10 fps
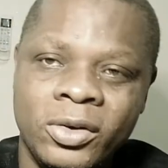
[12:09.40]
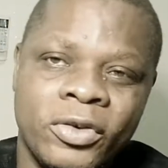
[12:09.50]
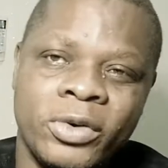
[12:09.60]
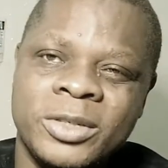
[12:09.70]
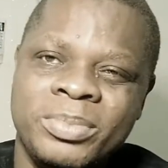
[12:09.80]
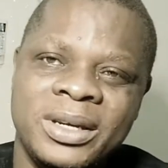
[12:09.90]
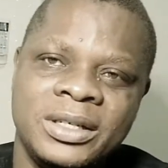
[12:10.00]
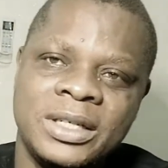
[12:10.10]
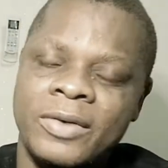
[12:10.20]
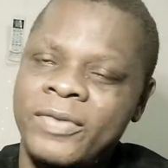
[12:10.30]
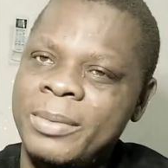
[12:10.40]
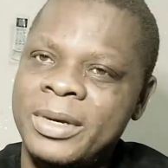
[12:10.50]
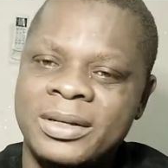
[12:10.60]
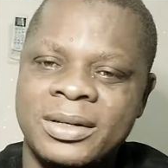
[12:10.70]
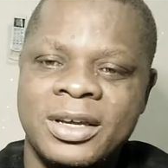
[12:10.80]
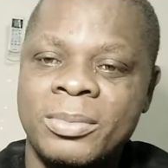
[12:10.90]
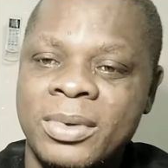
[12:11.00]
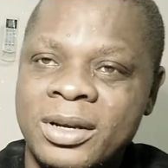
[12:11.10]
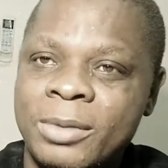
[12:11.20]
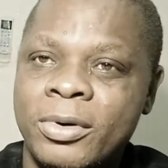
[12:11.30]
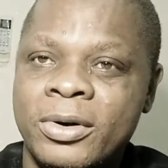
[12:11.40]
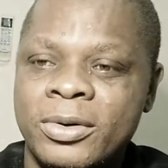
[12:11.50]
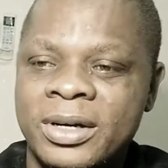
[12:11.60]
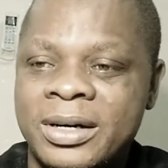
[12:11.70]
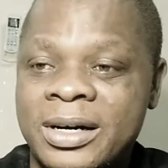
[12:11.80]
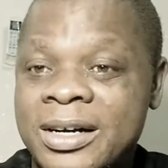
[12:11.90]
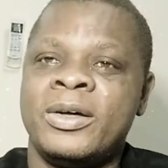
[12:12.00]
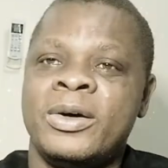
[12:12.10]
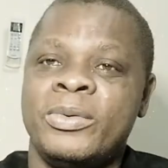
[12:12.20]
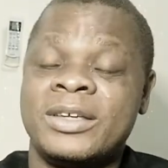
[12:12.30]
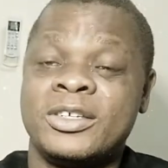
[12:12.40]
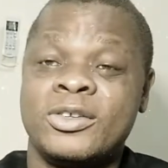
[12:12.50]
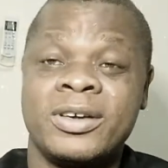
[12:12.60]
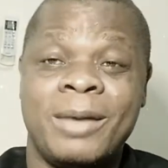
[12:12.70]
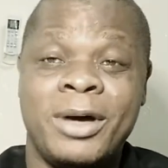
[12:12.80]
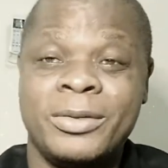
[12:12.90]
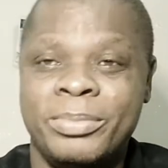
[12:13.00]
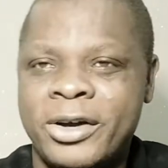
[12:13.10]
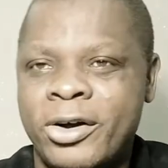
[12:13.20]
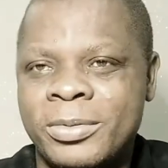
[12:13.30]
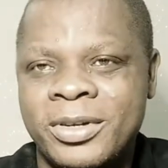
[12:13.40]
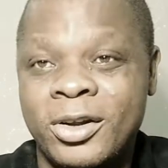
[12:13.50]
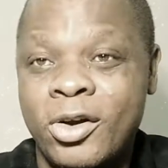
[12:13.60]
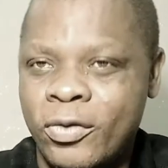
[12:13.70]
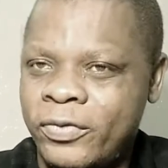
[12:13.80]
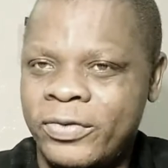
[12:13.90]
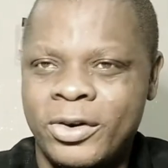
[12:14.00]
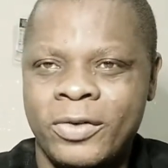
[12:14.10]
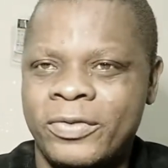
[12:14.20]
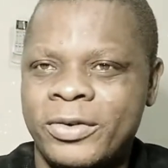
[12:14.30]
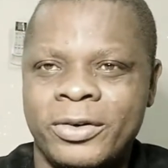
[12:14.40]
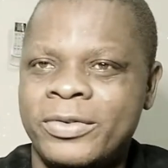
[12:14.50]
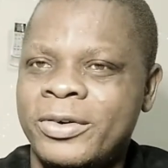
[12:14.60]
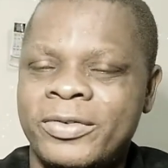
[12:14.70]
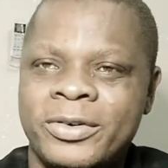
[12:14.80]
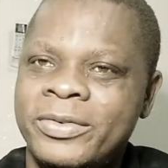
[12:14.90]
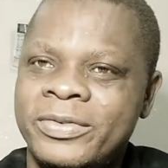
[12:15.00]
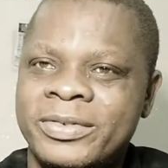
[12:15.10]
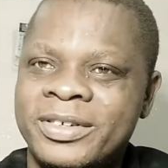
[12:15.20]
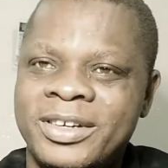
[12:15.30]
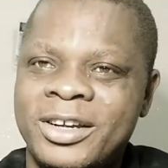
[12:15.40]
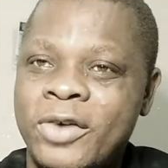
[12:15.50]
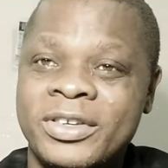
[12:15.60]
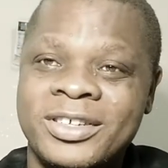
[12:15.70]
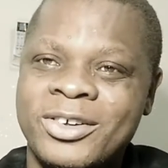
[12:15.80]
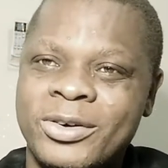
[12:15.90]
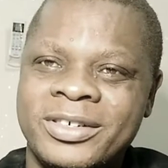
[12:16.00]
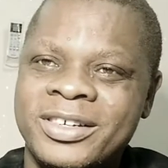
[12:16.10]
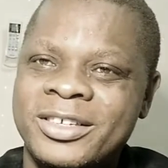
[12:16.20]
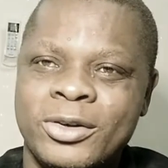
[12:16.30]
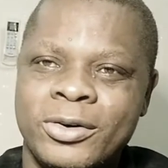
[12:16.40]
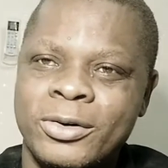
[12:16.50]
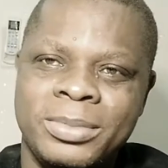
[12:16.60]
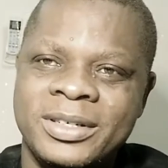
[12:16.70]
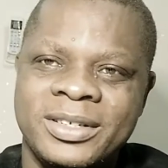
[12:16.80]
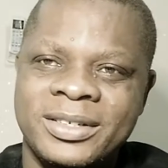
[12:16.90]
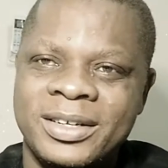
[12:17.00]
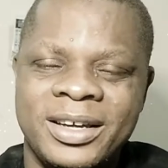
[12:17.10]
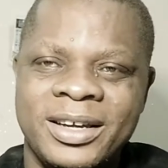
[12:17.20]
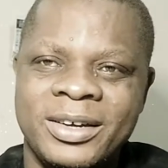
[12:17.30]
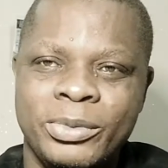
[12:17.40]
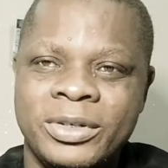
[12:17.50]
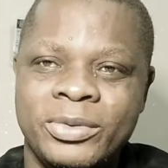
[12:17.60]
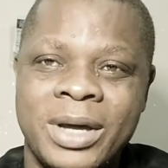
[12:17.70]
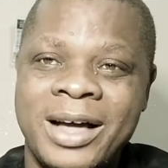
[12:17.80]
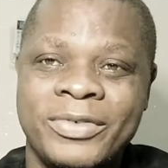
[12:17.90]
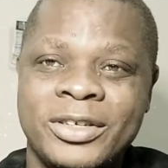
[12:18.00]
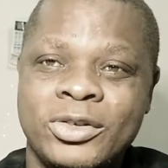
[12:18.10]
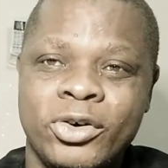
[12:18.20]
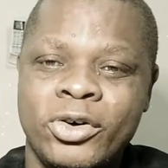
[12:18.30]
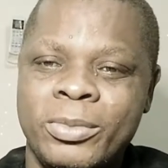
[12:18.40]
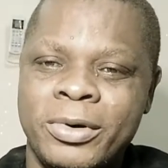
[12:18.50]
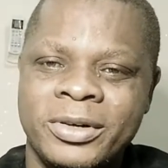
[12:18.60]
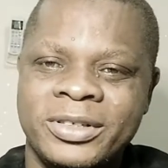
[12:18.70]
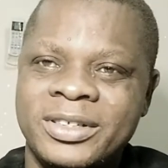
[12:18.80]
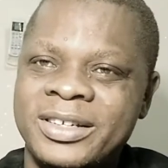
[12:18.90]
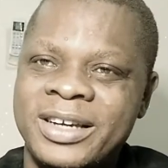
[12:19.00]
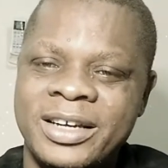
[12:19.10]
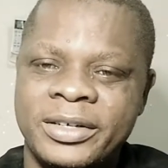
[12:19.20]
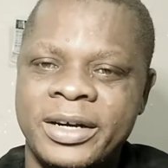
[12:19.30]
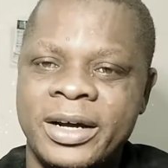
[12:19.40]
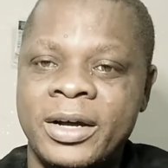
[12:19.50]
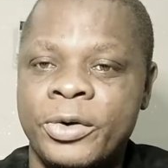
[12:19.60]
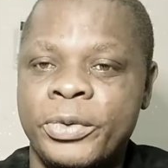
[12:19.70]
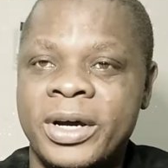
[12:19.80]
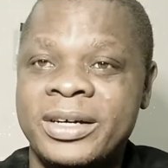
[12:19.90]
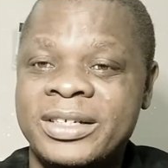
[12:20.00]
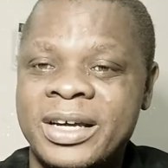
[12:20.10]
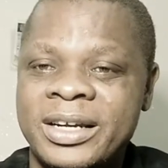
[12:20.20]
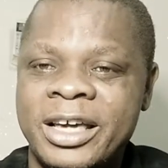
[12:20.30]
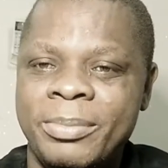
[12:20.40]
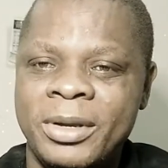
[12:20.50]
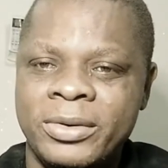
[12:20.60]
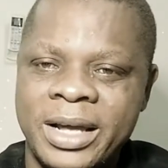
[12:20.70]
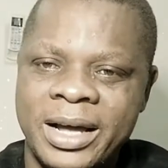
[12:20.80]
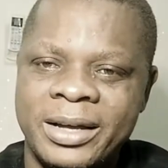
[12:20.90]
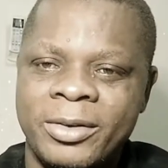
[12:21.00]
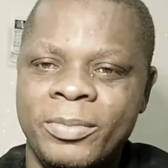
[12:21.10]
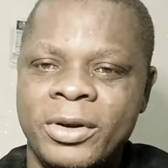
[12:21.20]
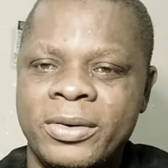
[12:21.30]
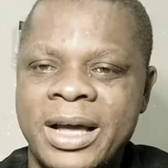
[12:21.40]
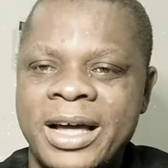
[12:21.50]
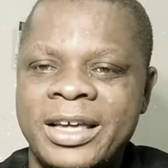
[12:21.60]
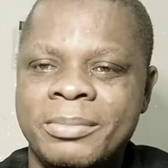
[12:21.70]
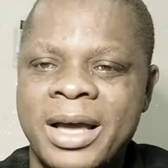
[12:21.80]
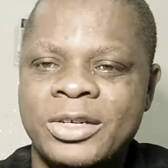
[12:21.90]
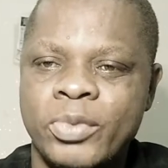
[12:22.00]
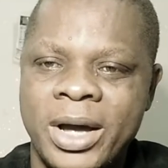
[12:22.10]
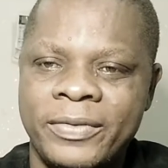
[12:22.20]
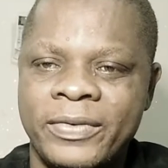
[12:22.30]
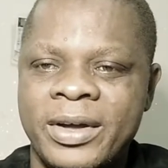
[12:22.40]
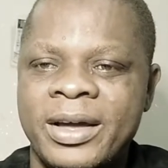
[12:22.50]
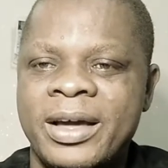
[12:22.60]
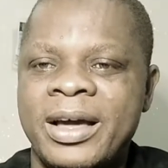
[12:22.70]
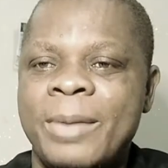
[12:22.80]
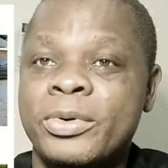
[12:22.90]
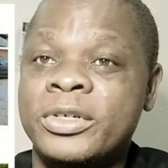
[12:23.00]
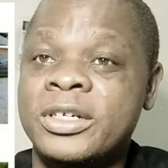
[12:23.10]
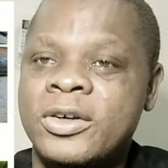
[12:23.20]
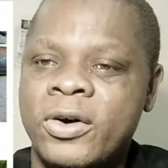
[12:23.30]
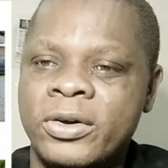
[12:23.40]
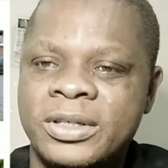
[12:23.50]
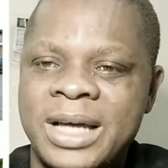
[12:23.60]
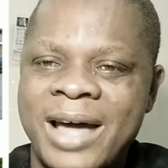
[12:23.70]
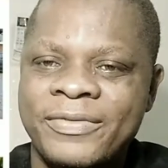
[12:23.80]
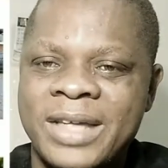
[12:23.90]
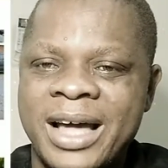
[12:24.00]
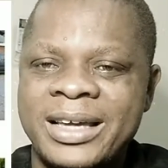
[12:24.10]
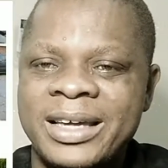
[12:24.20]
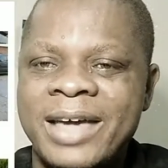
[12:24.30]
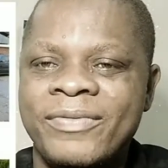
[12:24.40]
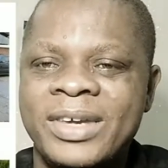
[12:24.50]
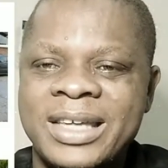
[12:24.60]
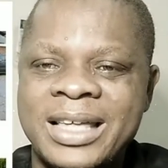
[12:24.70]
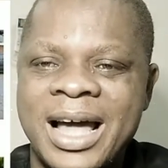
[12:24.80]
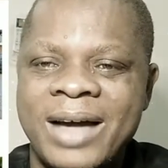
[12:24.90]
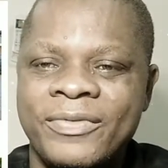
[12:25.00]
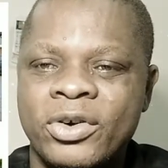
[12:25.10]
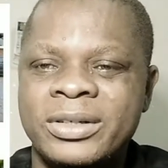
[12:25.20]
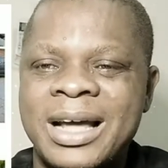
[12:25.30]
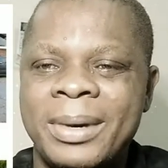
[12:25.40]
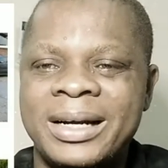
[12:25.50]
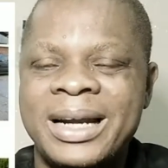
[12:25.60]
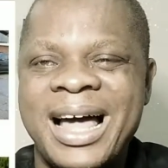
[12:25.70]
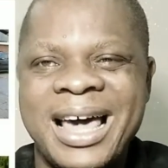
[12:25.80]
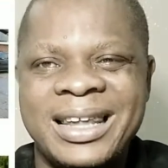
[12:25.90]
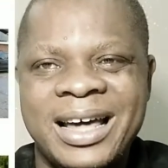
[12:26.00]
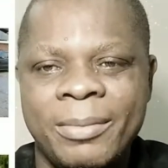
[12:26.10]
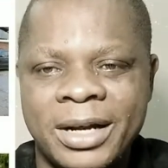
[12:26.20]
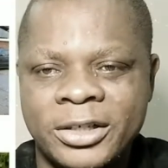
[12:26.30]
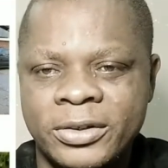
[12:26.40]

You've always been a chef. I mean, keep the ball rolling. Rather, we are still talking about breakups. Love, love, love, love, love. The love in this country is not complete. Yeah, we, we are having so much in Nigeria. Well, recently a billionaire, billionaire Igbe's wife approaches court after he evicted her from their Banana Island